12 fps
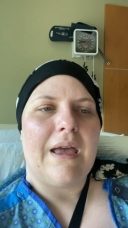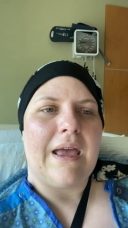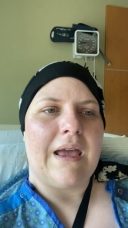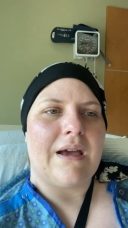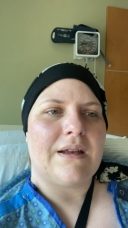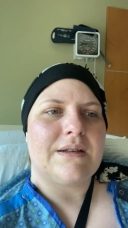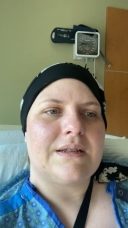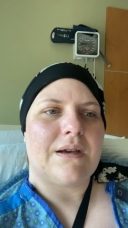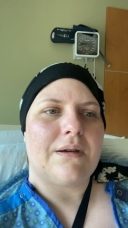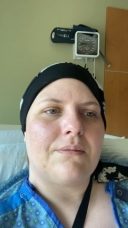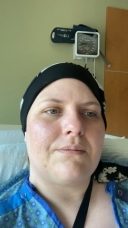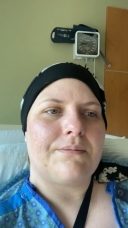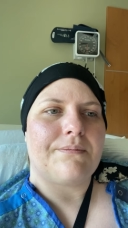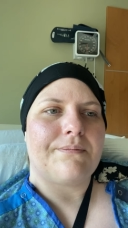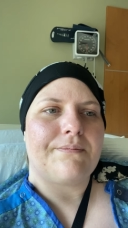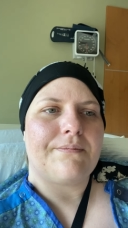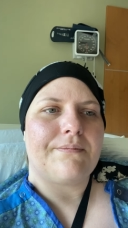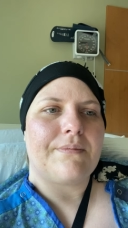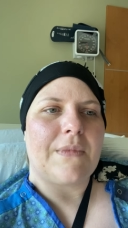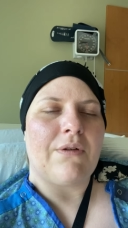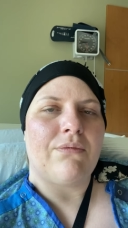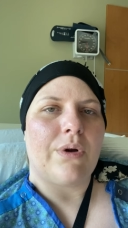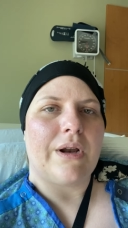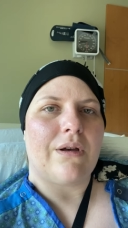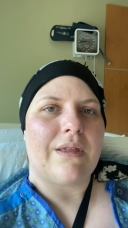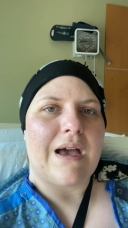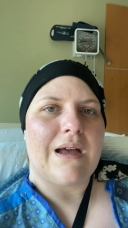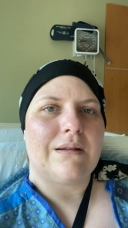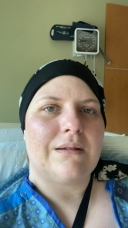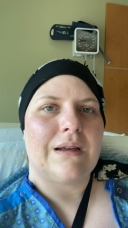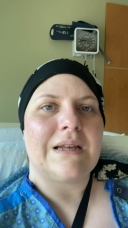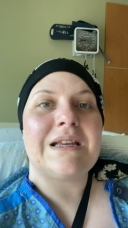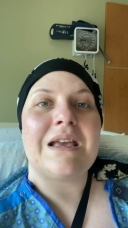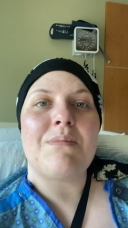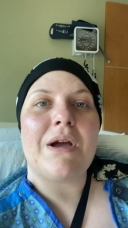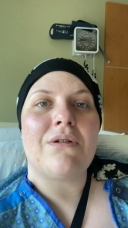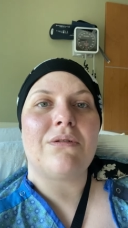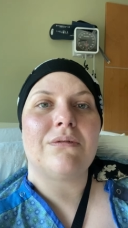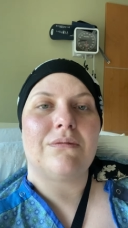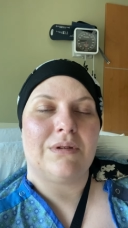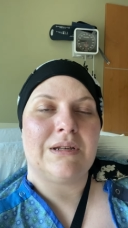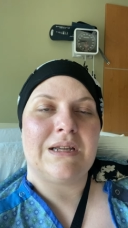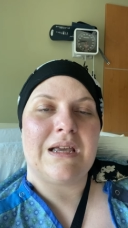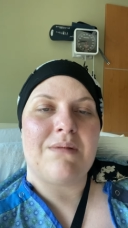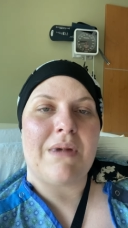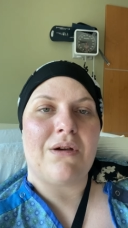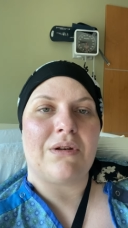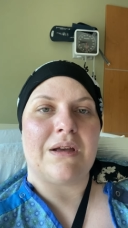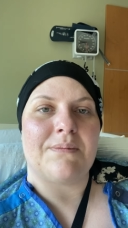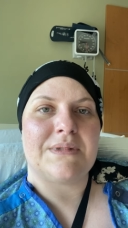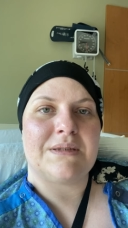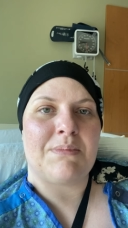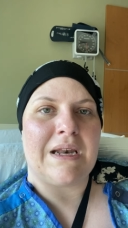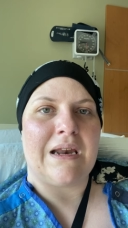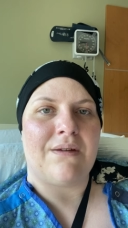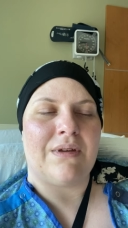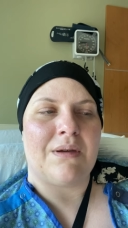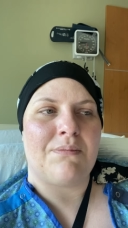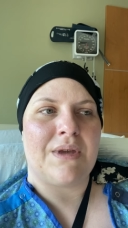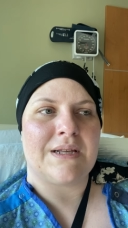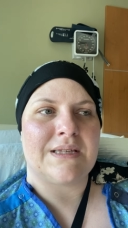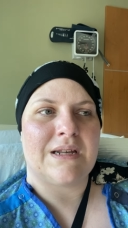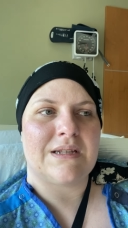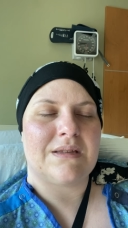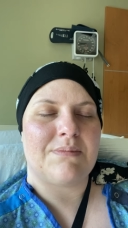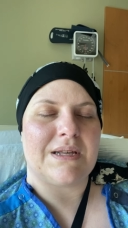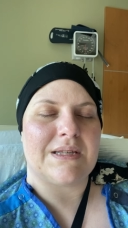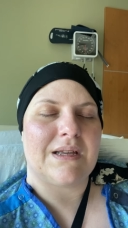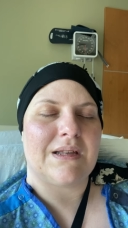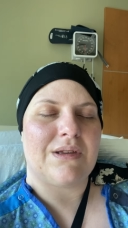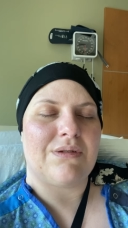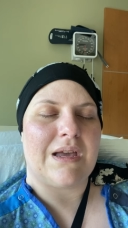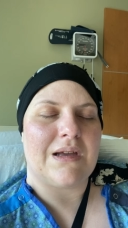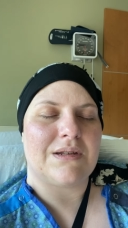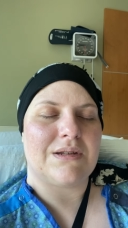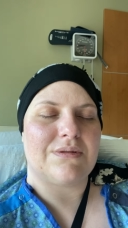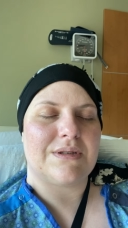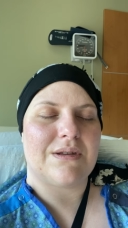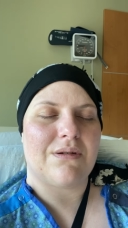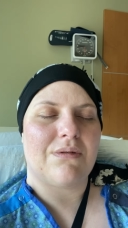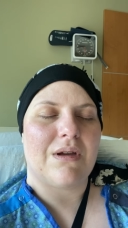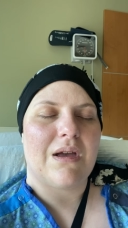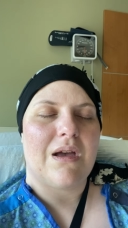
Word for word: and um, avoid all that and to keep my own to keep my own hips my native hip because that is the best thing that you can do so